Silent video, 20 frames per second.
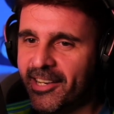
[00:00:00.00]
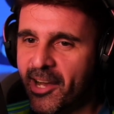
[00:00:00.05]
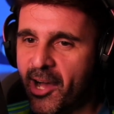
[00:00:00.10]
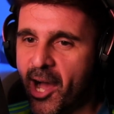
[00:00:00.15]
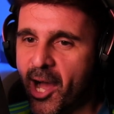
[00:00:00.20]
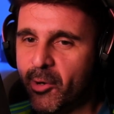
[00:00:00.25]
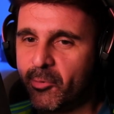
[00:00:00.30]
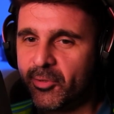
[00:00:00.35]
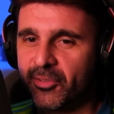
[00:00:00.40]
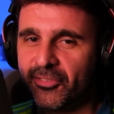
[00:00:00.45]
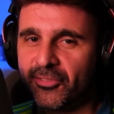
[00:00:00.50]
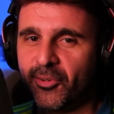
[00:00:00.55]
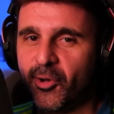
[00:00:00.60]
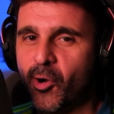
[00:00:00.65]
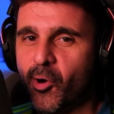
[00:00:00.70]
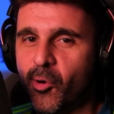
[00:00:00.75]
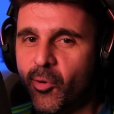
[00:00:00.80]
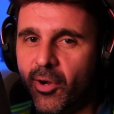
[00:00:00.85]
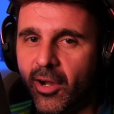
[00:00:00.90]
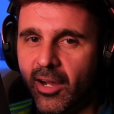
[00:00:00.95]
I was
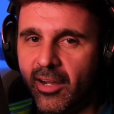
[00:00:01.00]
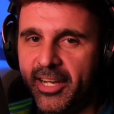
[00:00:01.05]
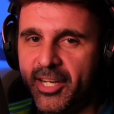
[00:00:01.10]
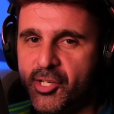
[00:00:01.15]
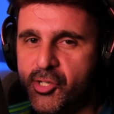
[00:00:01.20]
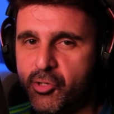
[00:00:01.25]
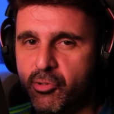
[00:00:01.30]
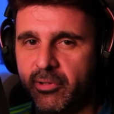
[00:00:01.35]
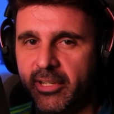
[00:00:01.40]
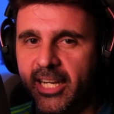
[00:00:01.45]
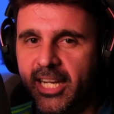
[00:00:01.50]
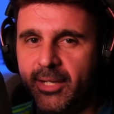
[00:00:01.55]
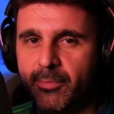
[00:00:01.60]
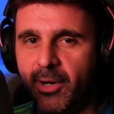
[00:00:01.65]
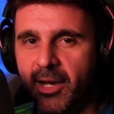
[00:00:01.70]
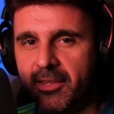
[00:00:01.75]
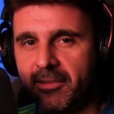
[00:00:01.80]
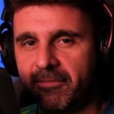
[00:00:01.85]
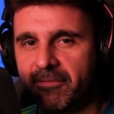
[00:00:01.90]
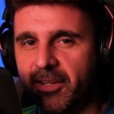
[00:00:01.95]
so uh, intrigued
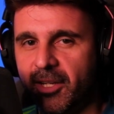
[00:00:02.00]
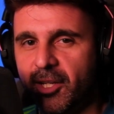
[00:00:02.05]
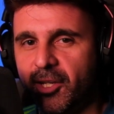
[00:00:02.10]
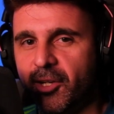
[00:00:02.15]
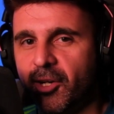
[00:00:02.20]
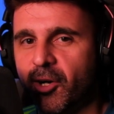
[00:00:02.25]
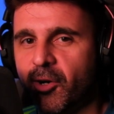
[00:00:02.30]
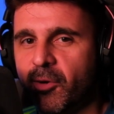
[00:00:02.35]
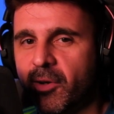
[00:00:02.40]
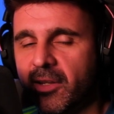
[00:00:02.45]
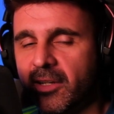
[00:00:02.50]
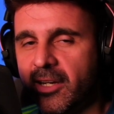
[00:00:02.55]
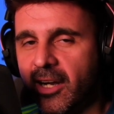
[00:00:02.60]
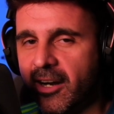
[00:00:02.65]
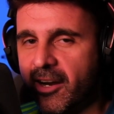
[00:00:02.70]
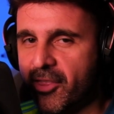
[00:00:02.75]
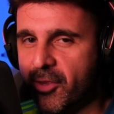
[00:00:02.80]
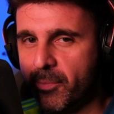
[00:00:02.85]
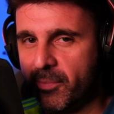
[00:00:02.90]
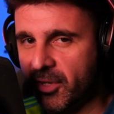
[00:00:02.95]
by the video and
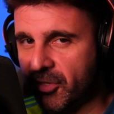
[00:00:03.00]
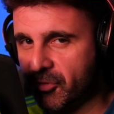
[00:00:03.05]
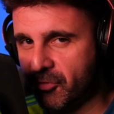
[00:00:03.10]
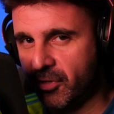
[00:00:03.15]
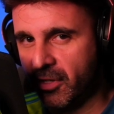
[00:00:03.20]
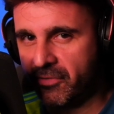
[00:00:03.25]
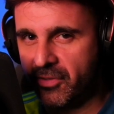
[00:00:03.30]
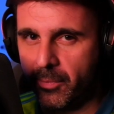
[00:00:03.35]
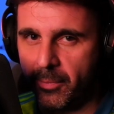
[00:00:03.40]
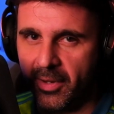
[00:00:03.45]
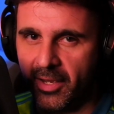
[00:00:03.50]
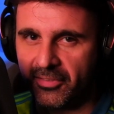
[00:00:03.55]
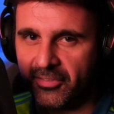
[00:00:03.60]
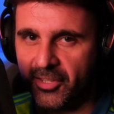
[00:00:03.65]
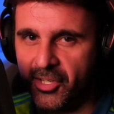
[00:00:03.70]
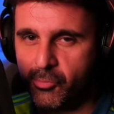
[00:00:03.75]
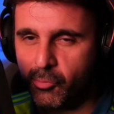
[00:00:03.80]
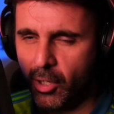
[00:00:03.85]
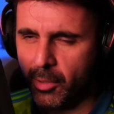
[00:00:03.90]
kind of the mystery of the message.